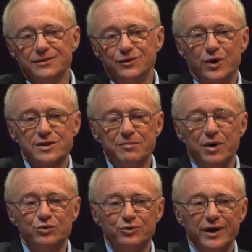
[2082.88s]
you asked
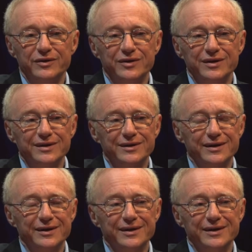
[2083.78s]
about writing
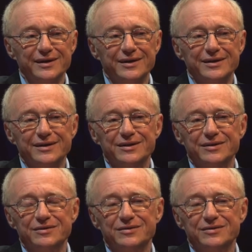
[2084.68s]
uh,